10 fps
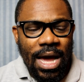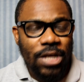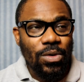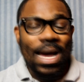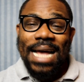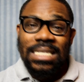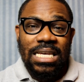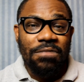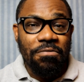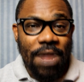And you are
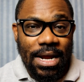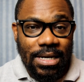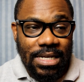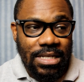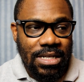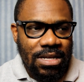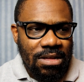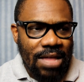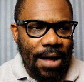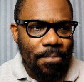asking Phrankleen
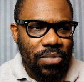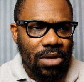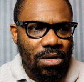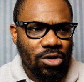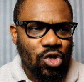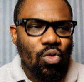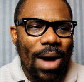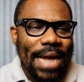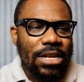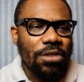that,
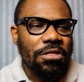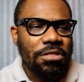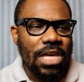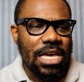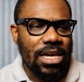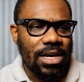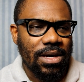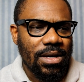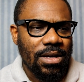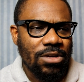do I not think
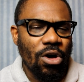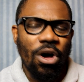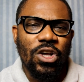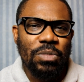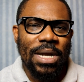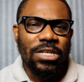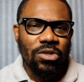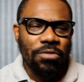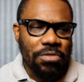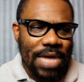your husband
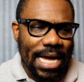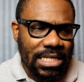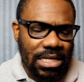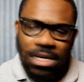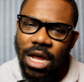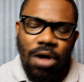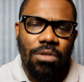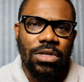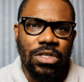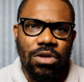is overreacting?
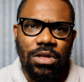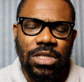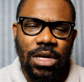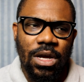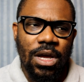No, it's not.